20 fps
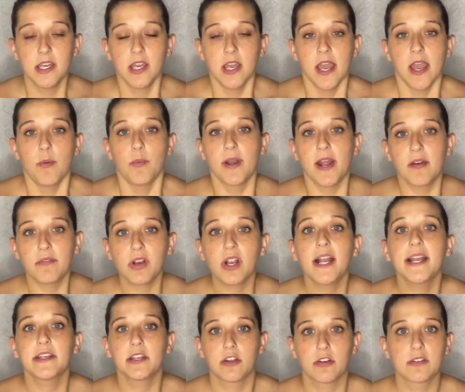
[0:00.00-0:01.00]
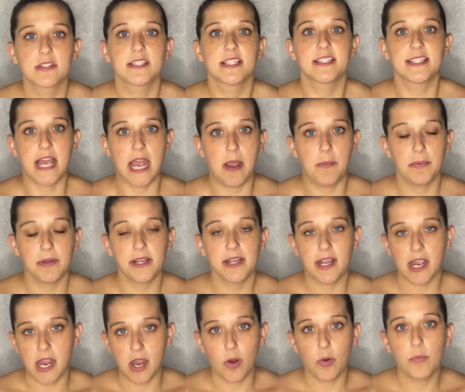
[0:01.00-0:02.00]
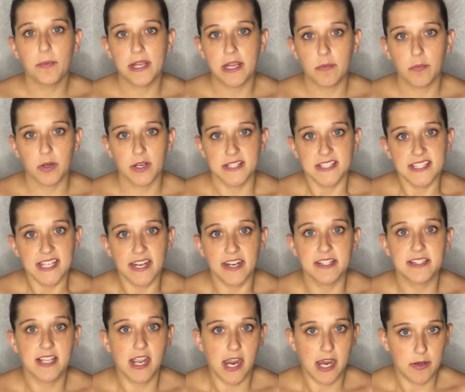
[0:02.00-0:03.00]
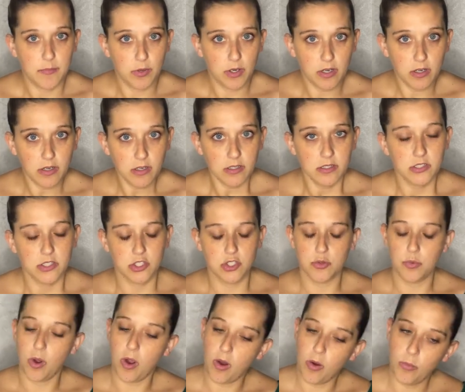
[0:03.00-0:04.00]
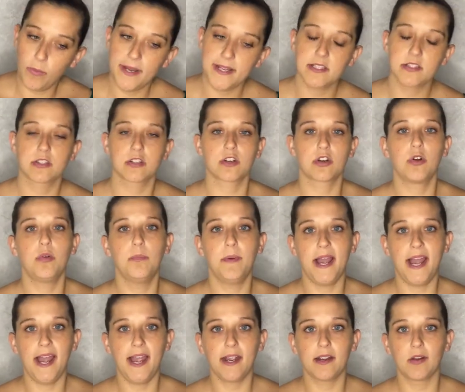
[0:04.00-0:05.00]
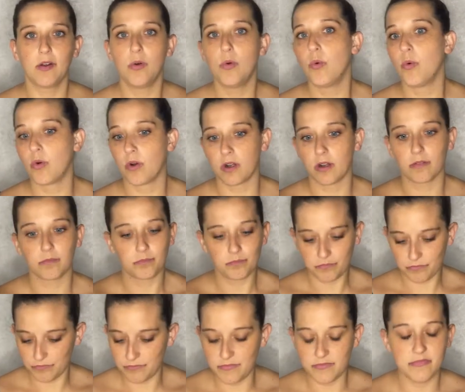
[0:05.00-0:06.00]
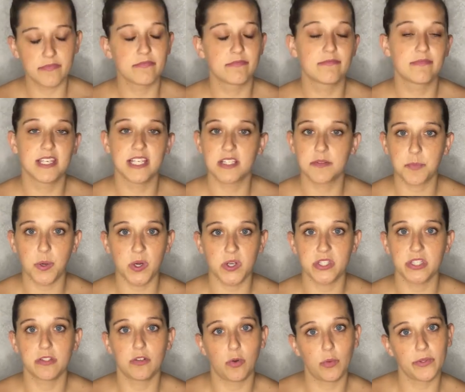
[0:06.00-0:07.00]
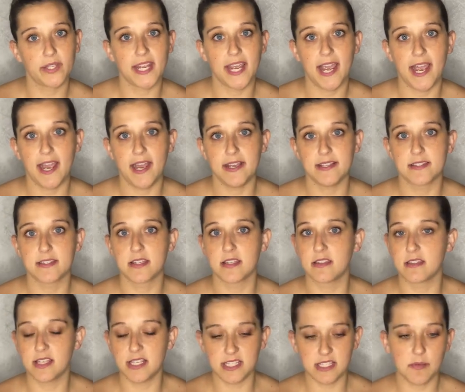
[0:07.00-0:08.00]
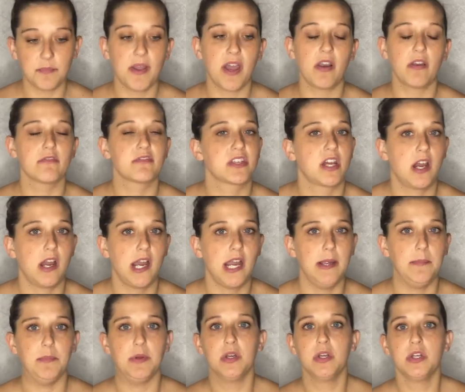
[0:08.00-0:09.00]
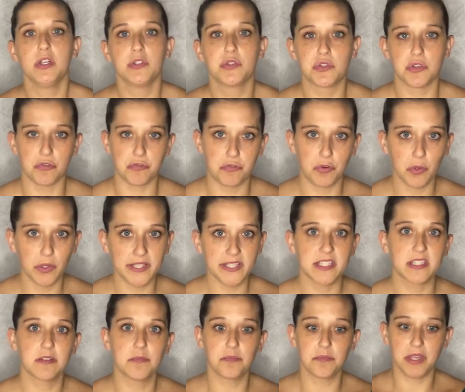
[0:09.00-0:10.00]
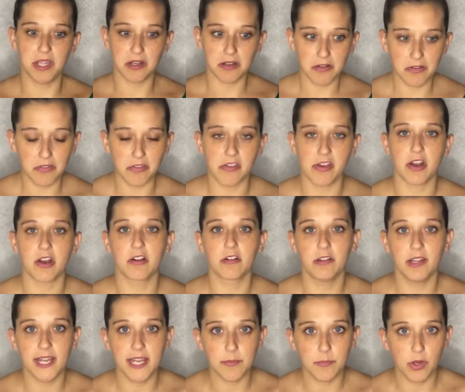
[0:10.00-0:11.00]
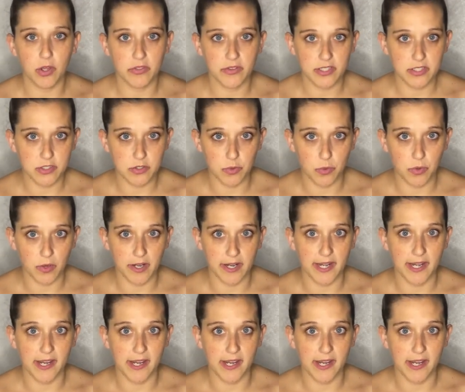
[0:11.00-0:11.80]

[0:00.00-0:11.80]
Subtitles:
Whenever I notice this happening, I'll be able to set a timer to always circle back, or this person only has this amount of time to fully submit their claim on the story,